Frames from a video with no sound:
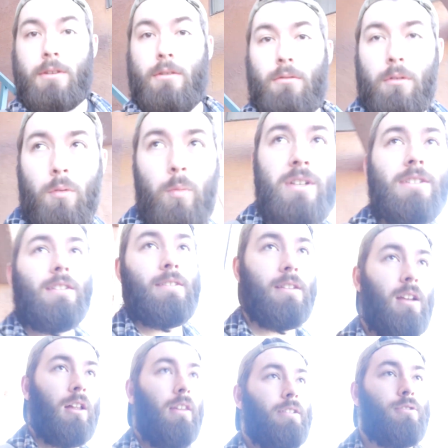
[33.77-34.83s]
2, which
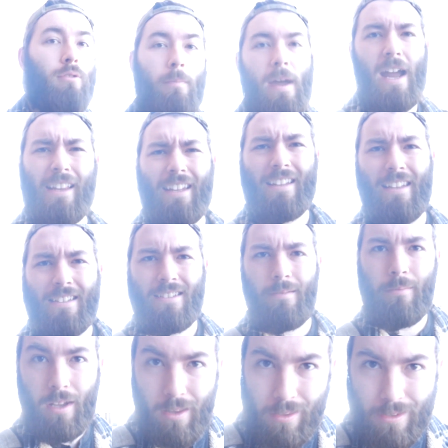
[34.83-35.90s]
is
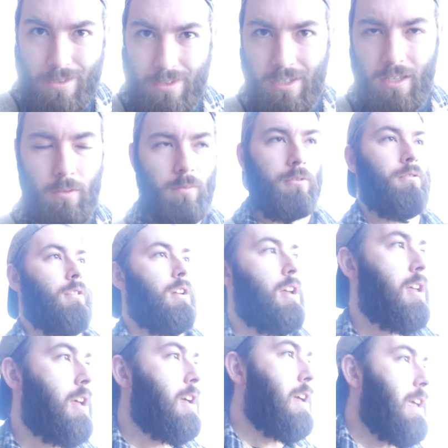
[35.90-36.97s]
Electromagnetism, the sequel,
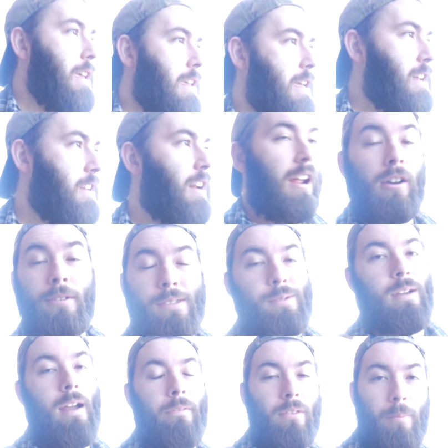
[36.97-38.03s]
and I
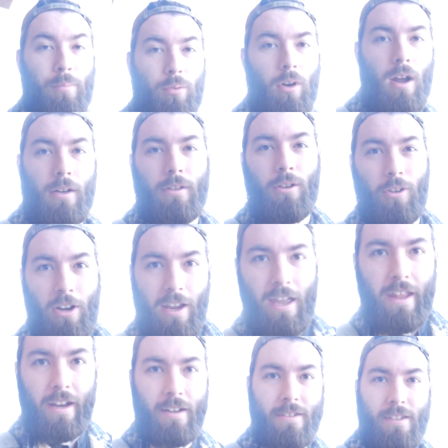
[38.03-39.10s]
also have to proctor
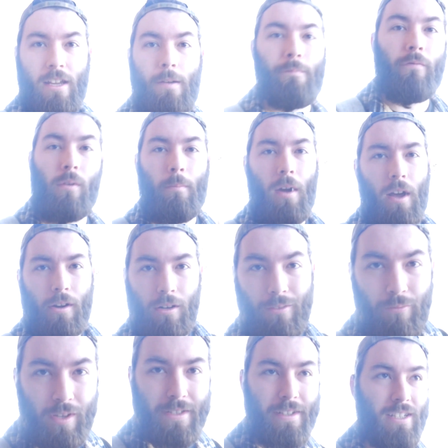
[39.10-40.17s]
an exam for modern
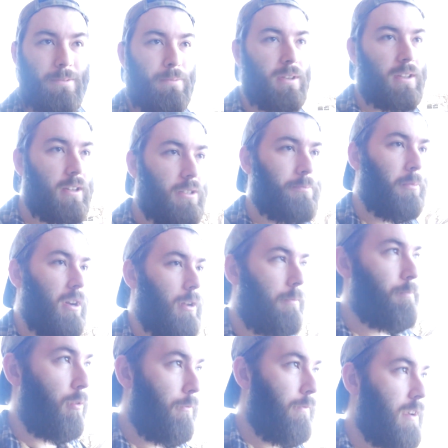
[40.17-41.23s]
physics because my
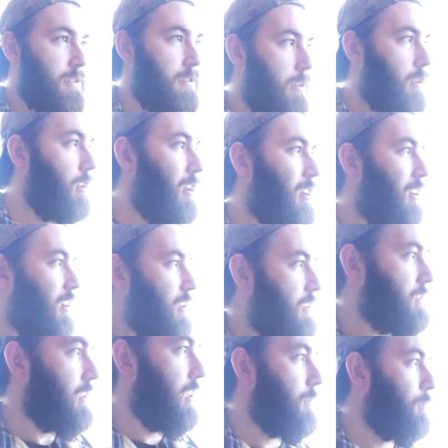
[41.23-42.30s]
professor
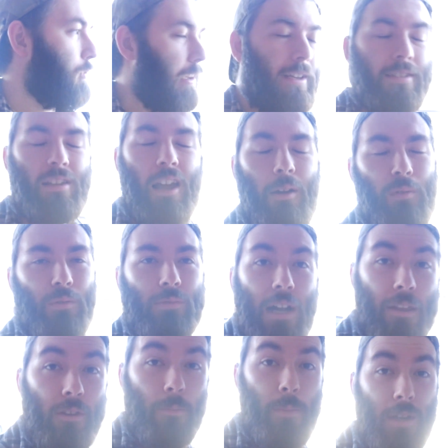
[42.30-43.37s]
is at a place I would
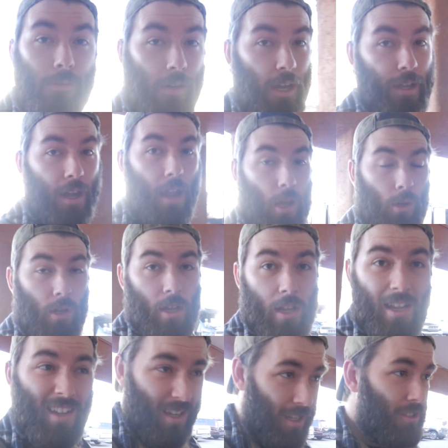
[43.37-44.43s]
rather be right now,
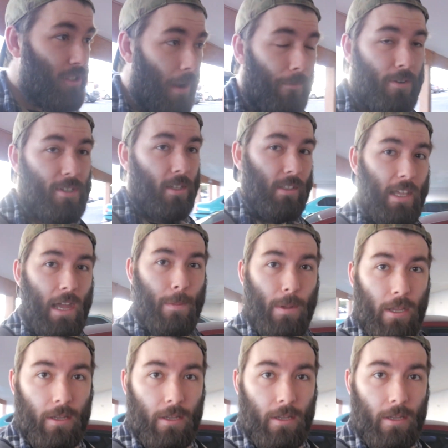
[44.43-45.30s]
Jefferson Lab.